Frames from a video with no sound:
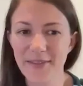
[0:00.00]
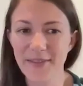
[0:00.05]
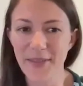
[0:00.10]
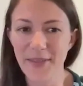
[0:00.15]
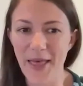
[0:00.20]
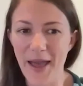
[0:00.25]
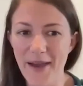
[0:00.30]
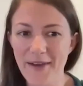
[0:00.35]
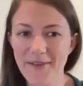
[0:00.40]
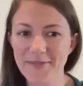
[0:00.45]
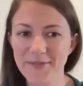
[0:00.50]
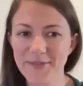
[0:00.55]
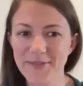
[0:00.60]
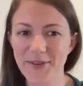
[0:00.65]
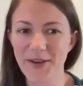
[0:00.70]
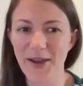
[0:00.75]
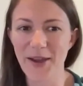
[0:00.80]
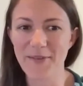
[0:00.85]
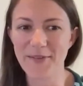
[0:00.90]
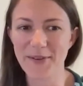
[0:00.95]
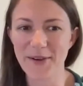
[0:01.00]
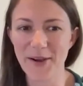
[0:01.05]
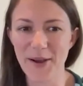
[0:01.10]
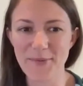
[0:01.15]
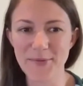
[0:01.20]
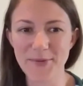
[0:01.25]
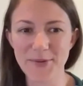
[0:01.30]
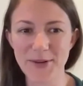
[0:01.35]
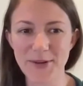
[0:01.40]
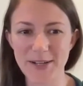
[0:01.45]
left, so I have a
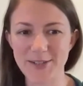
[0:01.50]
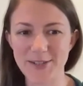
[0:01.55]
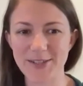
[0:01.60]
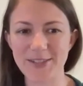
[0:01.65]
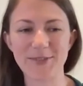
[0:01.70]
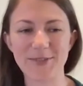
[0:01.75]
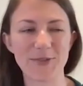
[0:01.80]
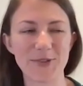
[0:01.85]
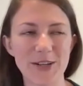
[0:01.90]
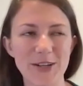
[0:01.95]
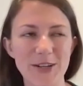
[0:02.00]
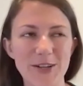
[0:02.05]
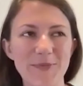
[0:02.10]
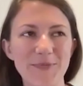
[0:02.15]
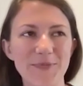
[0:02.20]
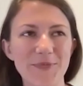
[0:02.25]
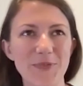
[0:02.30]
couple questions for you.